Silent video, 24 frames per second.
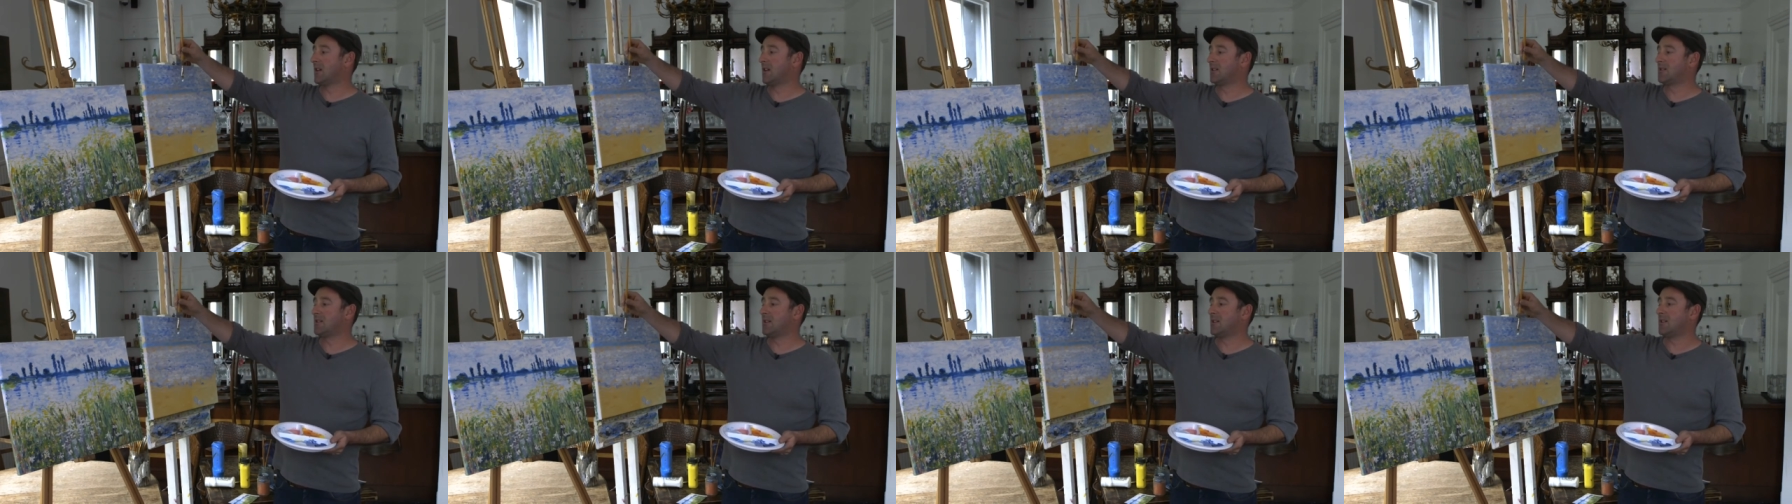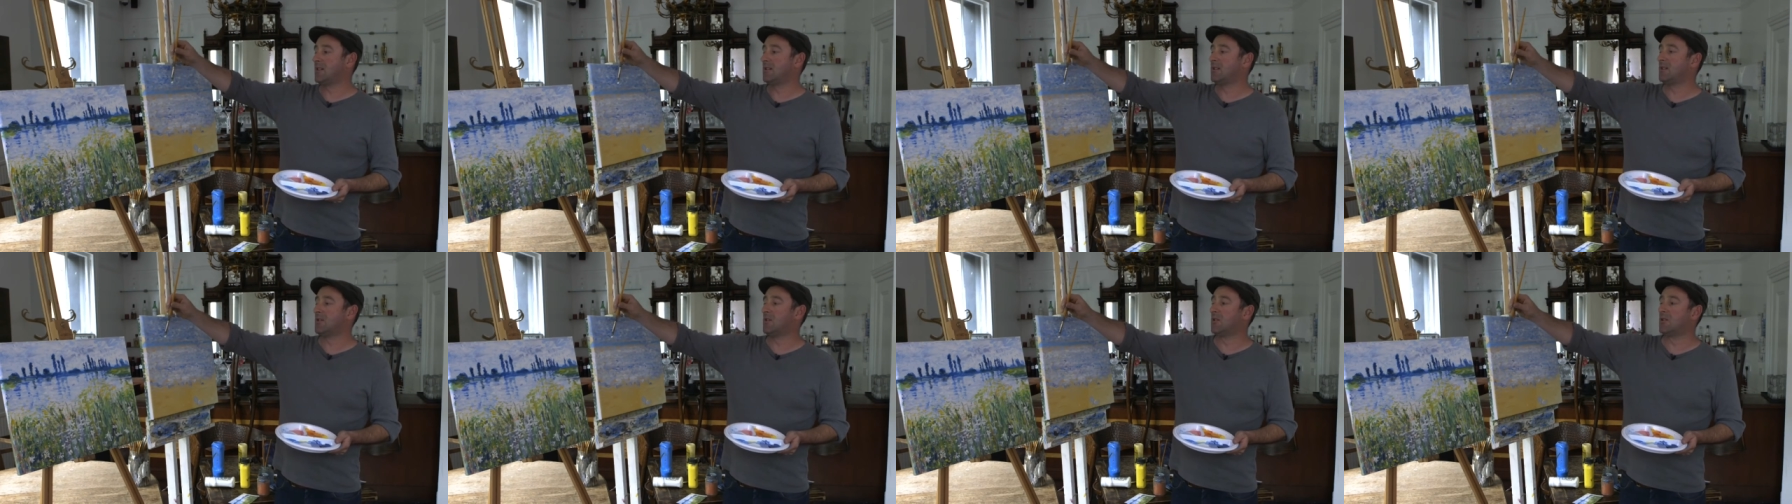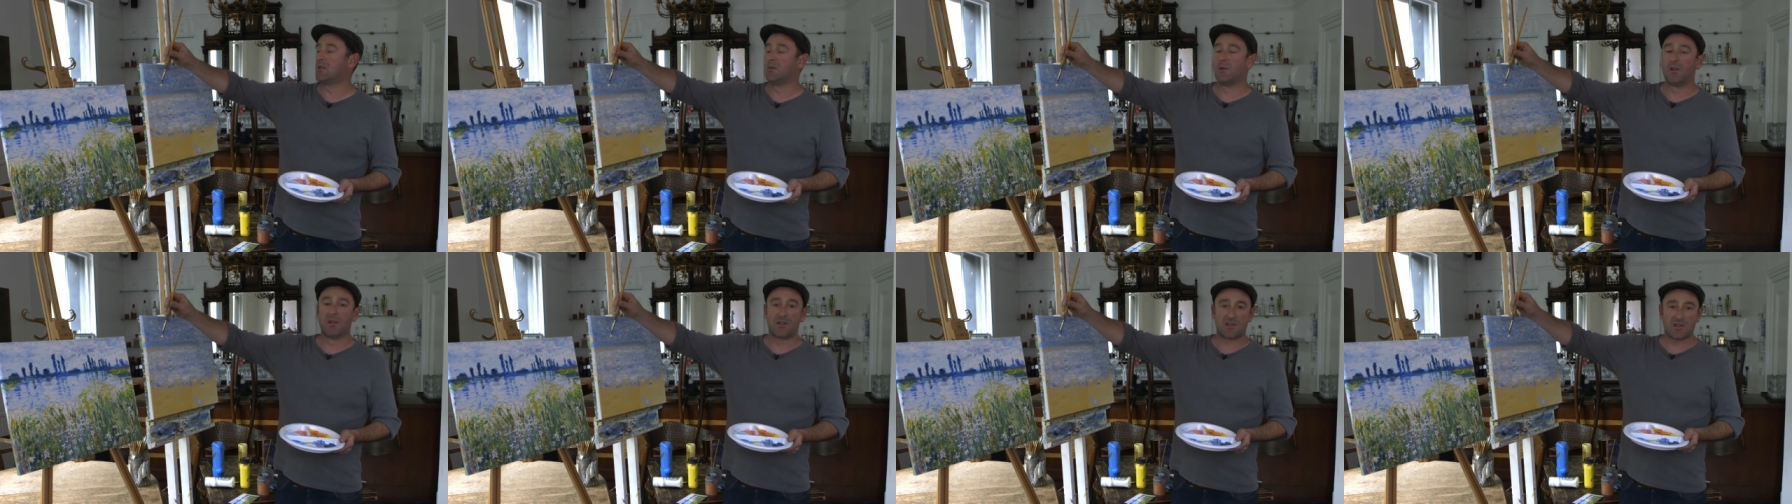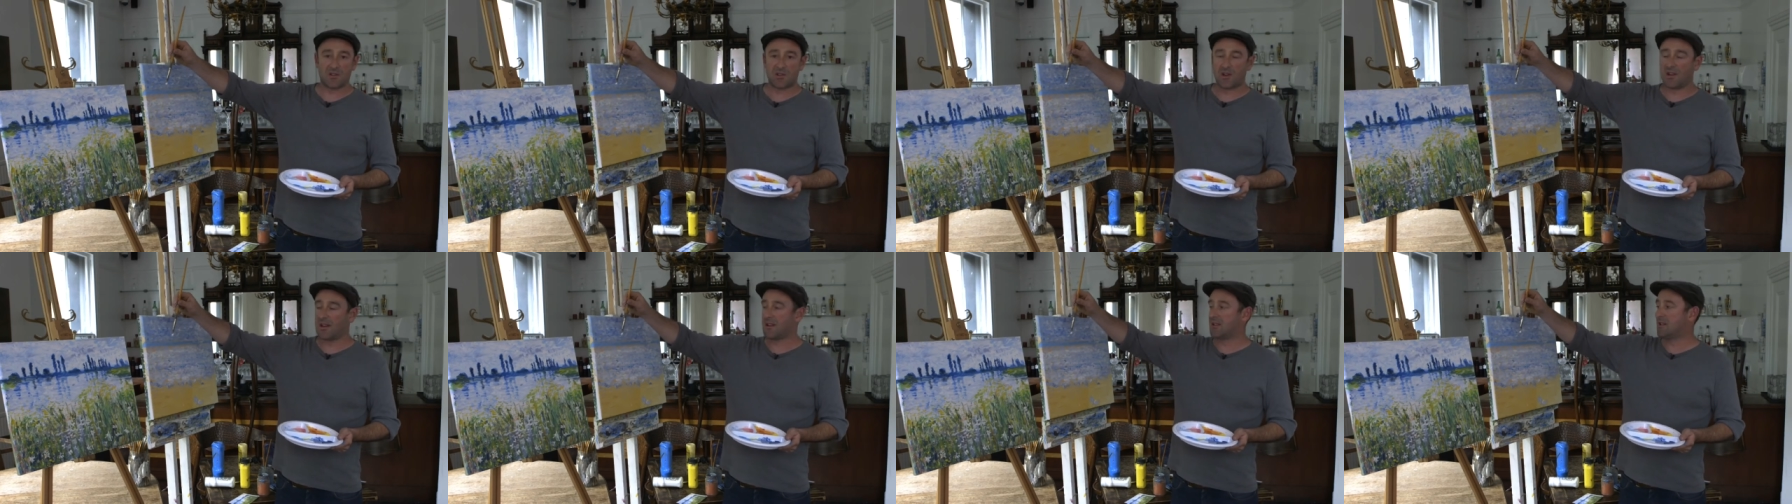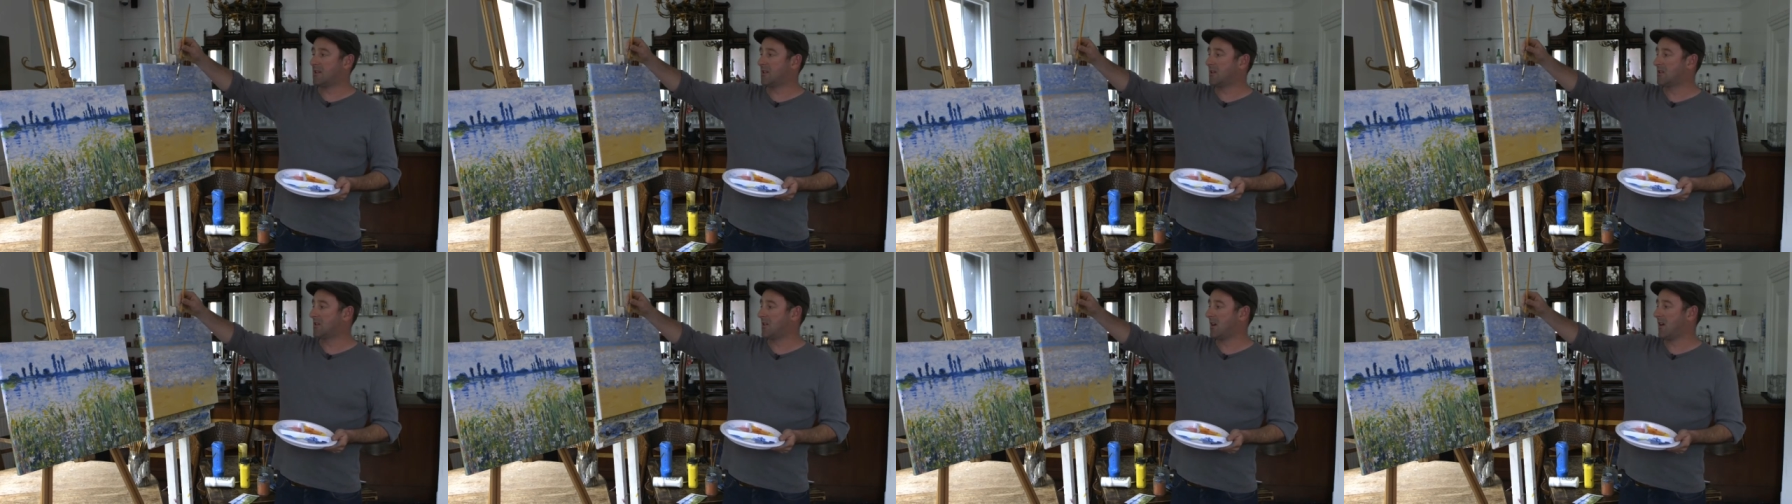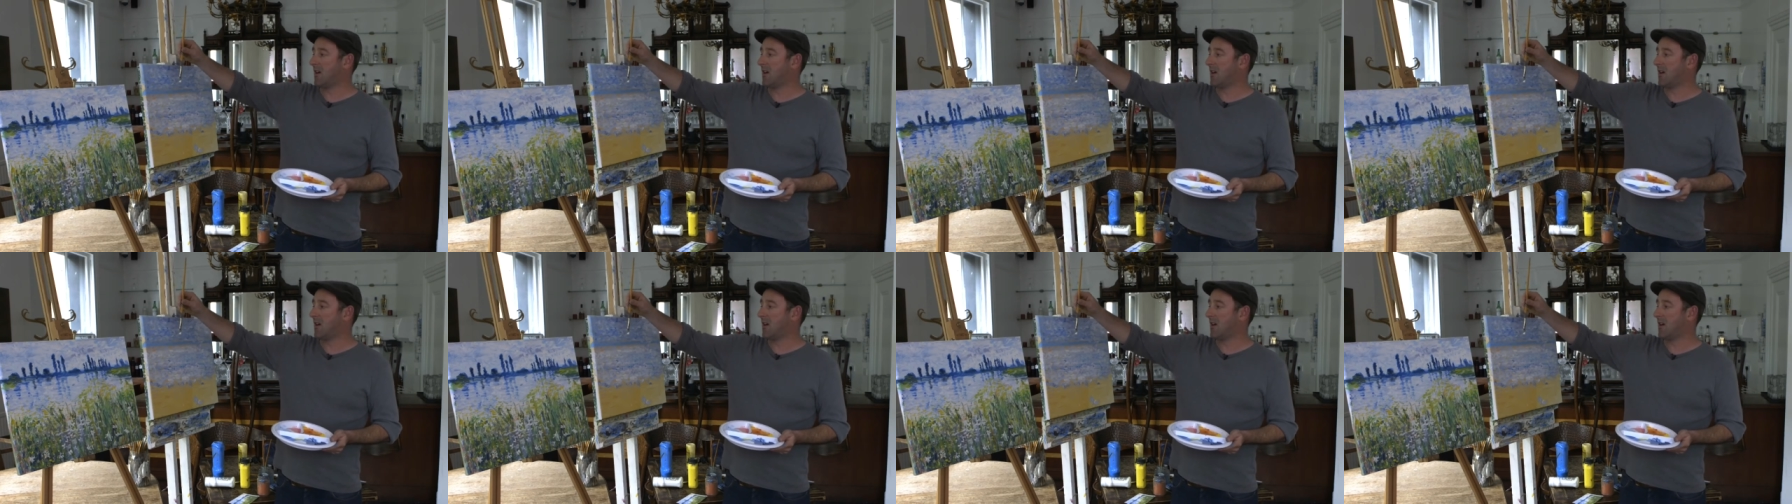as in, or you want a straightish